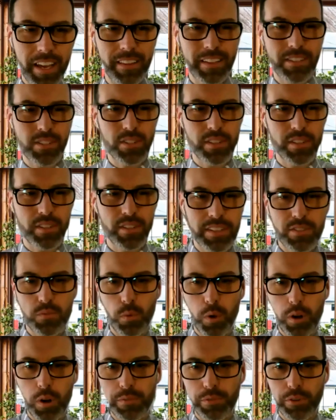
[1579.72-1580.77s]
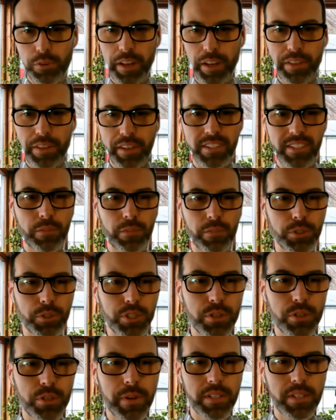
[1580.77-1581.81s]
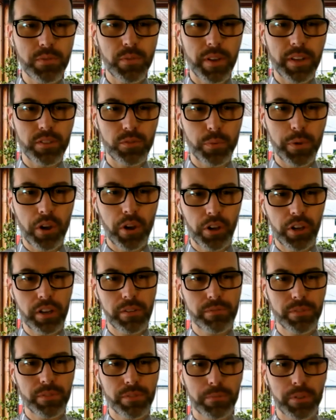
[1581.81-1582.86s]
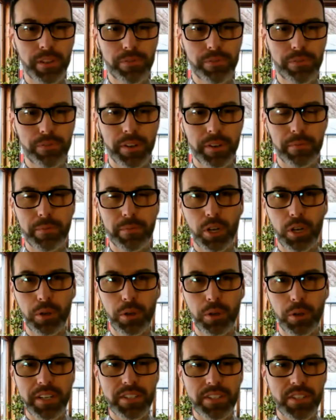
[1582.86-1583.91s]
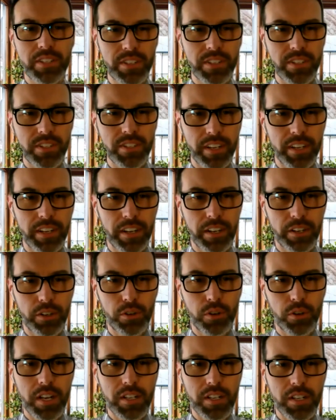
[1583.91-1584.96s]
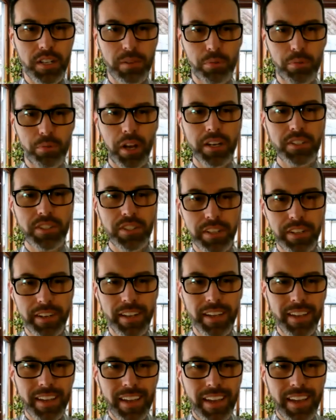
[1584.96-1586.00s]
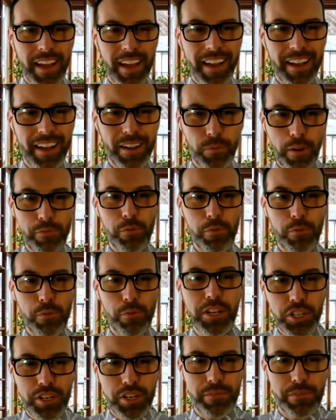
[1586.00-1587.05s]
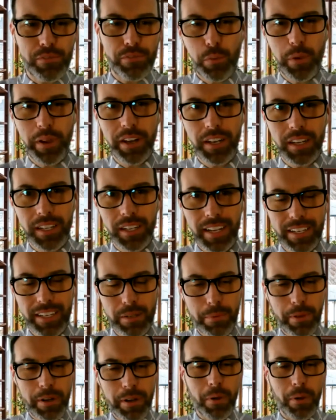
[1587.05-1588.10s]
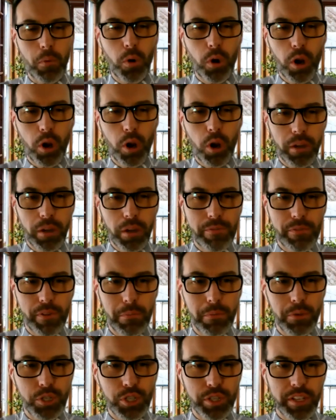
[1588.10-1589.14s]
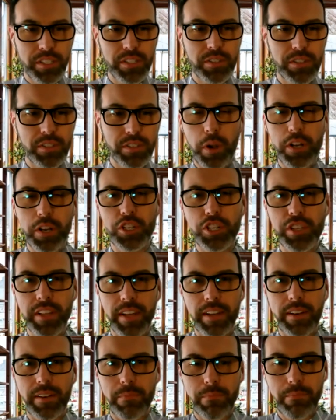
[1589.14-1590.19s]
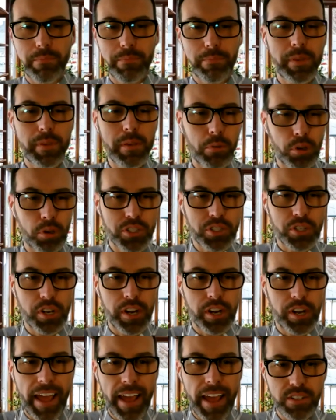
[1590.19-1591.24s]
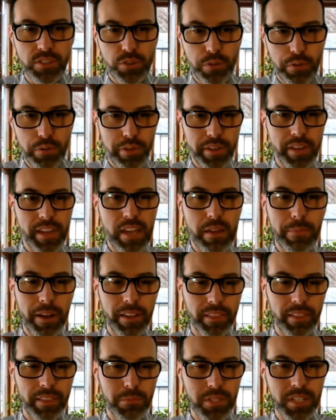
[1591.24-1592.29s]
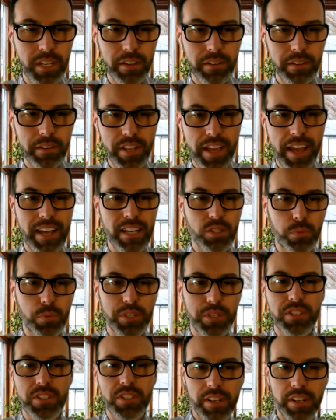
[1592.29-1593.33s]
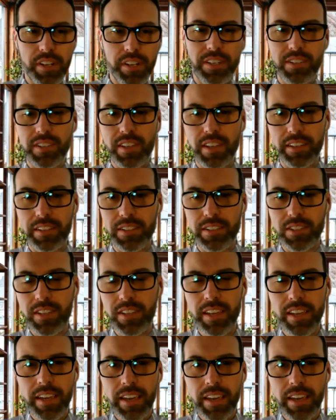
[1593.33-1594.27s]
that's wonderful. And I think it's helpful too, as we all come from different, places across the Protestant Reformation, if you will, depending on where all coming from. I'm sure that's a question that people are starting to ask or thinking about themselves as we study these things.